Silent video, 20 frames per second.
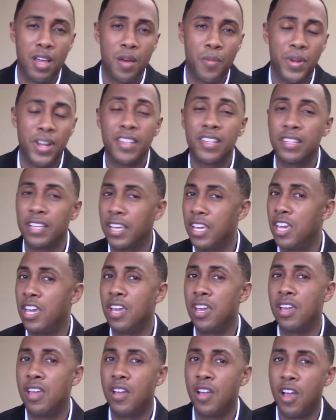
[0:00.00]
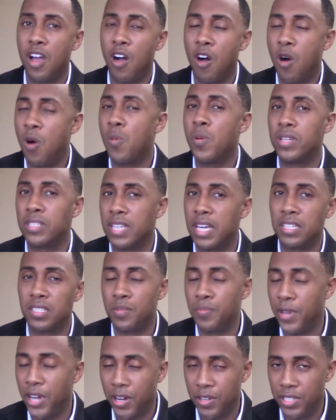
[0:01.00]
But I think the key always has
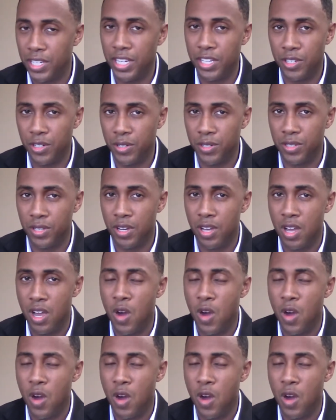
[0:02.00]
to be our teachers.